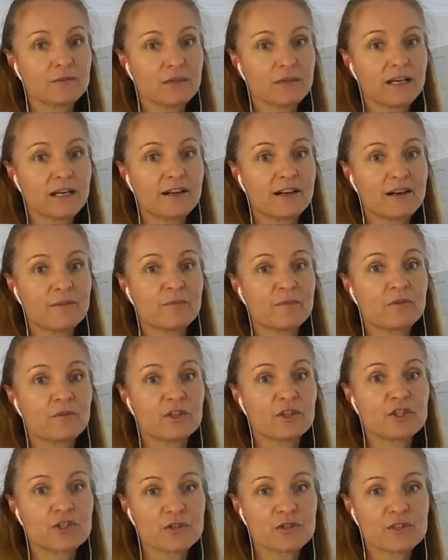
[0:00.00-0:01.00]

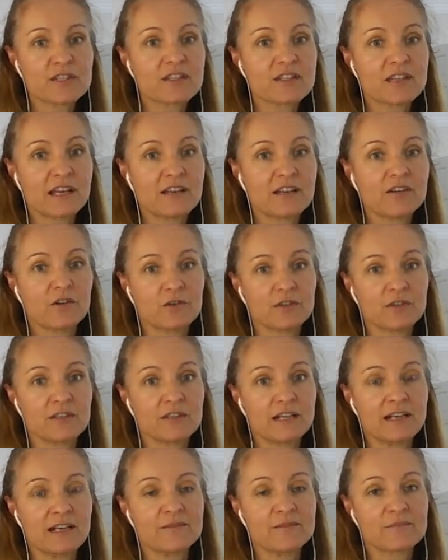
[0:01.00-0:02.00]
reduce that odd
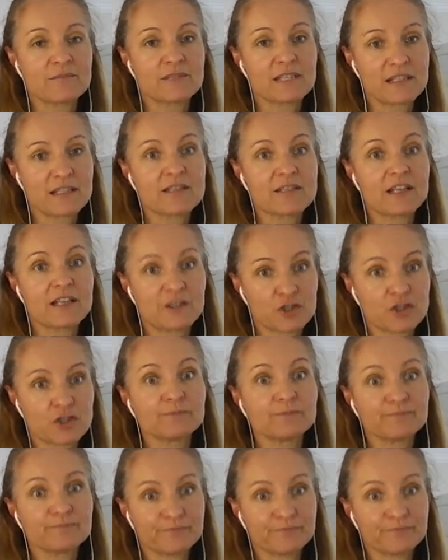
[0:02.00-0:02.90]
sensation.